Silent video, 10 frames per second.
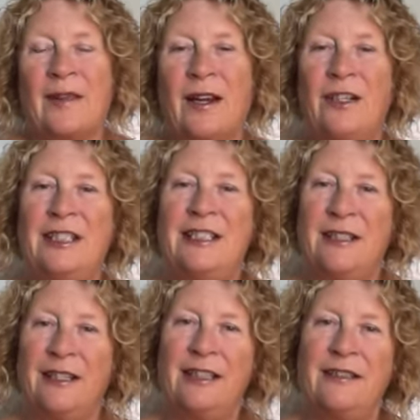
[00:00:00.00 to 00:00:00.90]
are
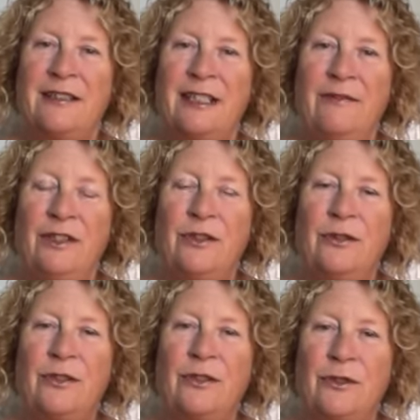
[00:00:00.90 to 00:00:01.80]
designed to give you
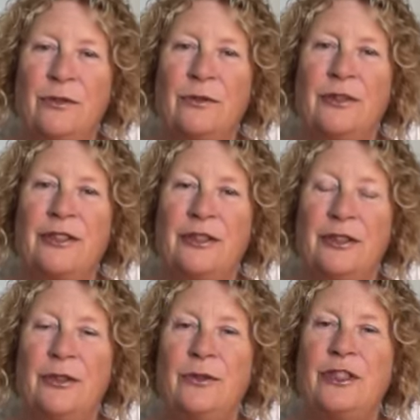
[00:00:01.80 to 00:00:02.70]
the tools to
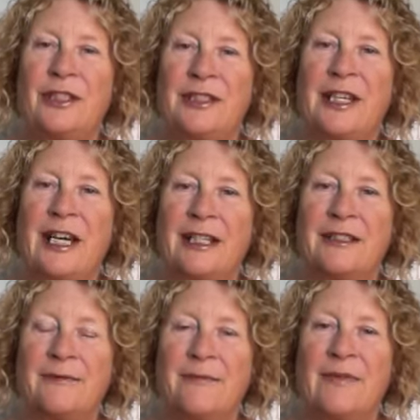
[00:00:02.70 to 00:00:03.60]
do just
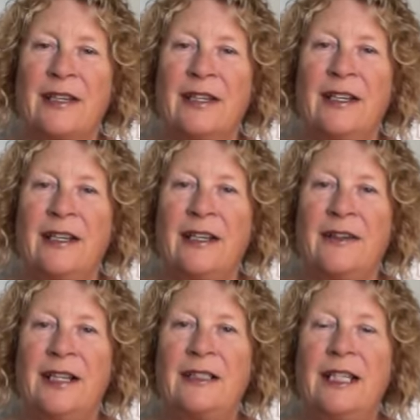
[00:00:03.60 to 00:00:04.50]
that.
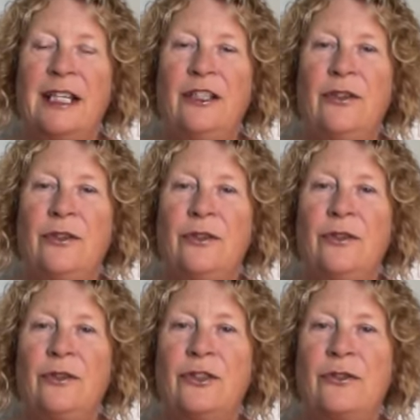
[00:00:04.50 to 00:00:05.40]
They'll take you
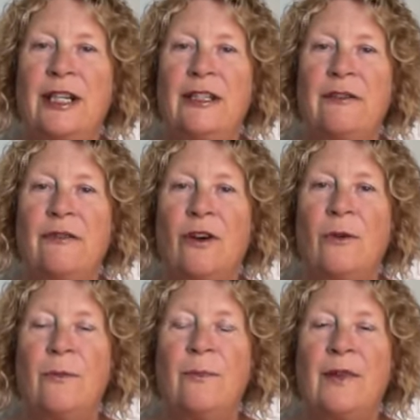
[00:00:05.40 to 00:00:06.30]
through straight
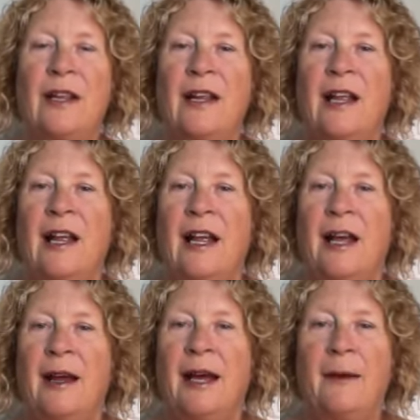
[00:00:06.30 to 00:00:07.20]
from
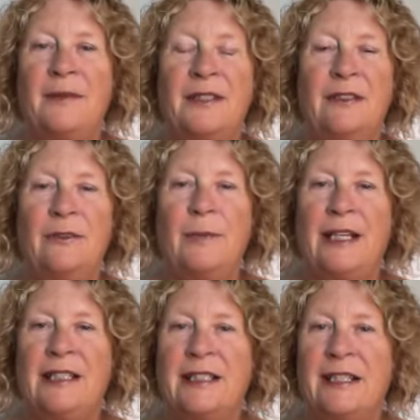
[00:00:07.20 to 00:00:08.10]
absolute
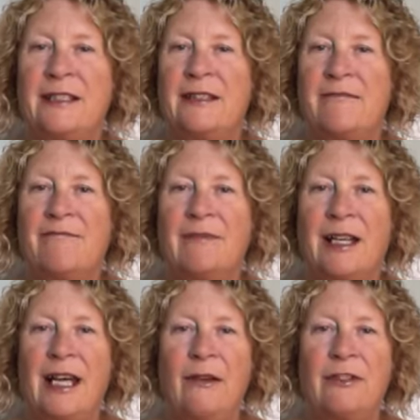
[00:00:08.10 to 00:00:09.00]
basics,
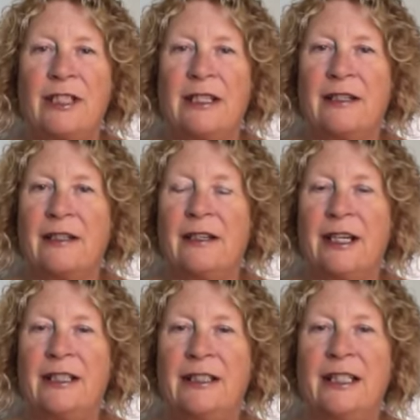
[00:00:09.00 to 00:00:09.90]
how to get a
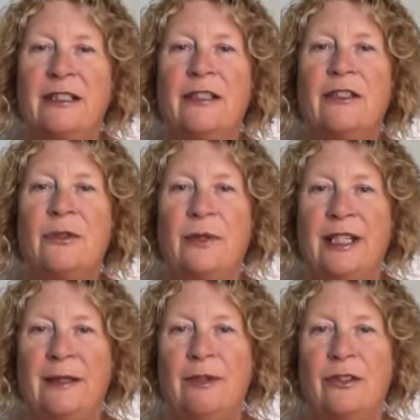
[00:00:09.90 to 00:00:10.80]
client in touch with
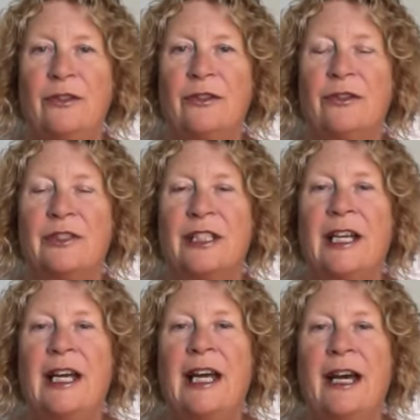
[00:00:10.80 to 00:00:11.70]
the emotions,
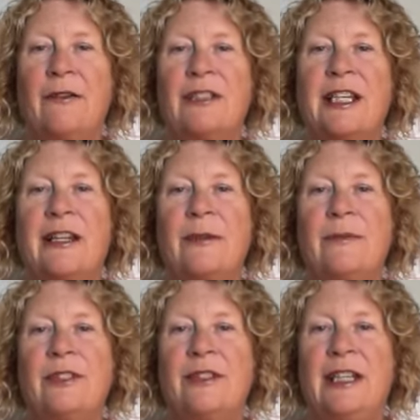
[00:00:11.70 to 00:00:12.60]
how to get them
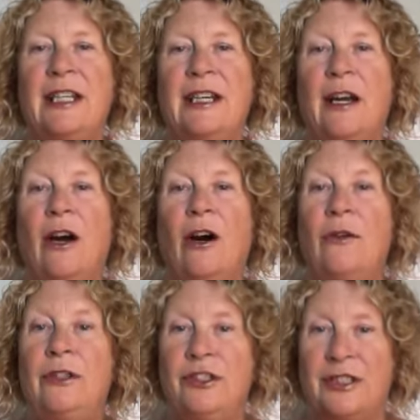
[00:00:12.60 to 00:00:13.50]
to the
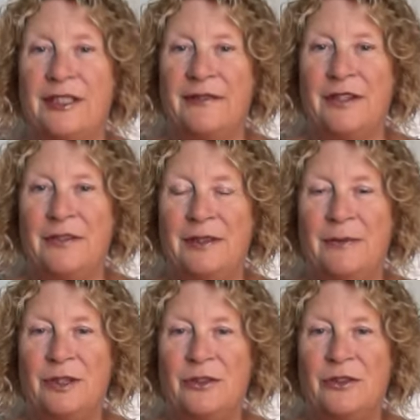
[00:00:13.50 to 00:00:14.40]
origins of those
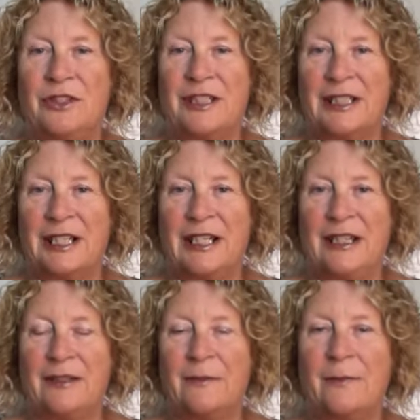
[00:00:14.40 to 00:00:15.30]
emotions and clear
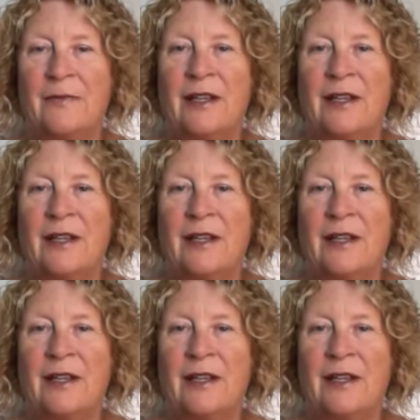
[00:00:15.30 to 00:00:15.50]
them,